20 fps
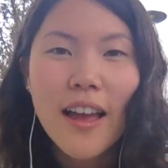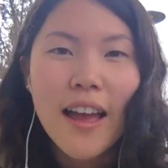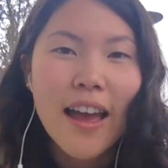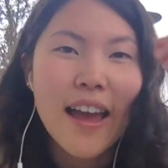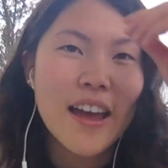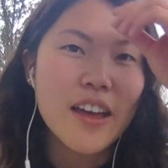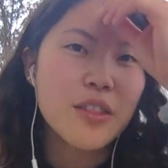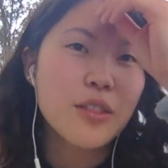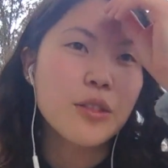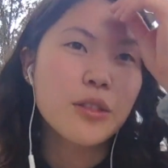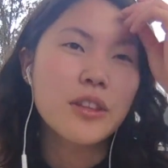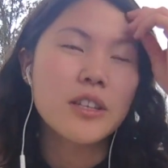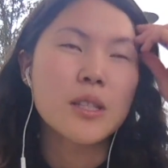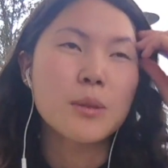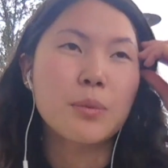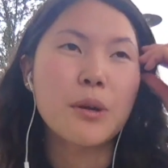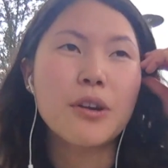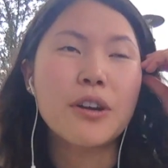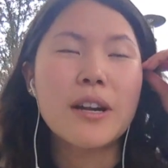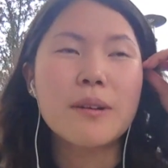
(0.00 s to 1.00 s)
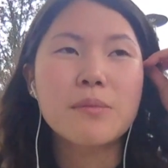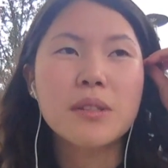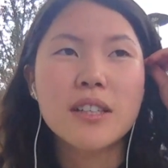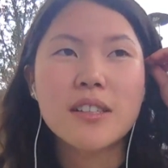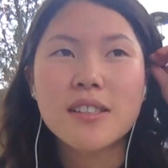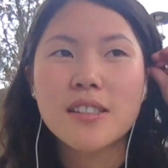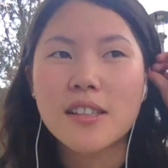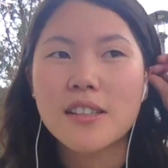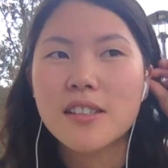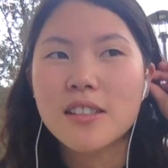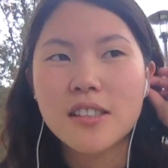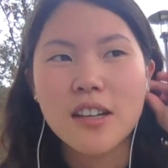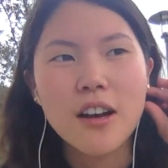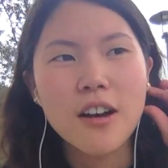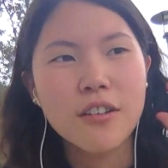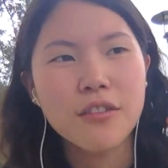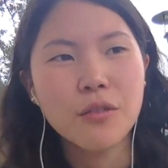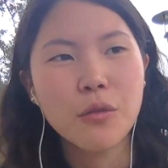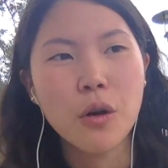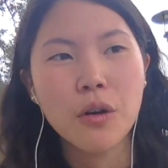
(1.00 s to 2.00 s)
And these programs consist
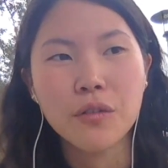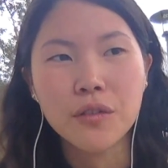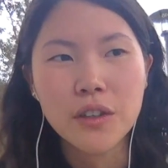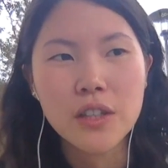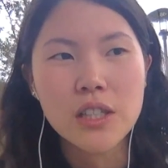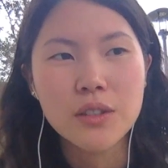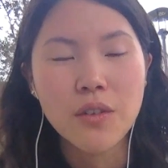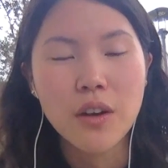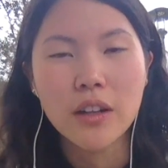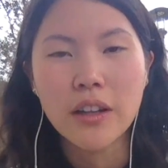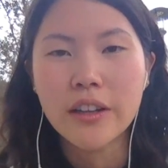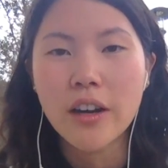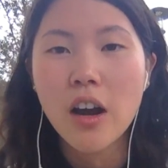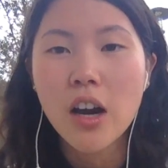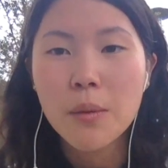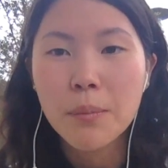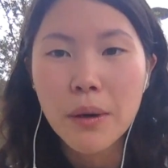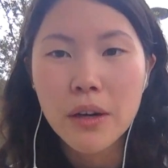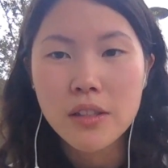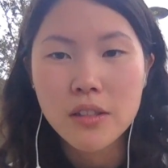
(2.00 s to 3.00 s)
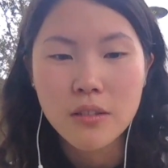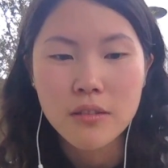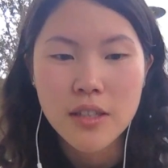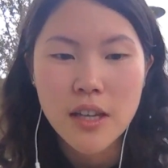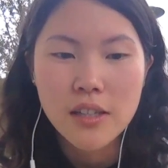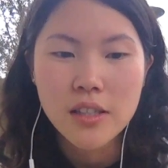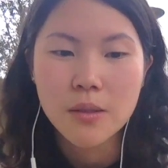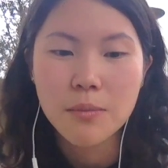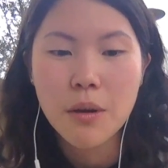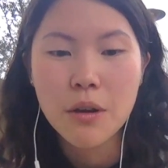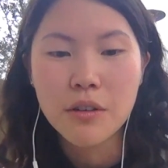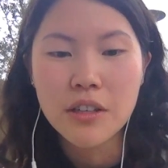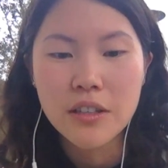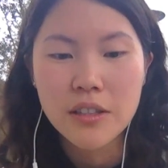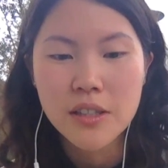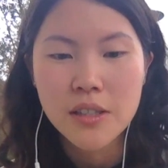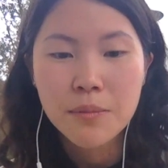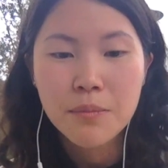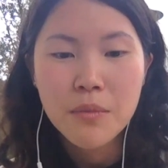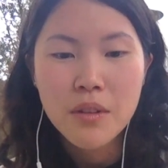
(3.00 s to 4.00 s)
of, well, first of all, like our personal
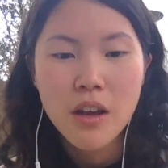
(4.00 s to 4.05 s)
testimonies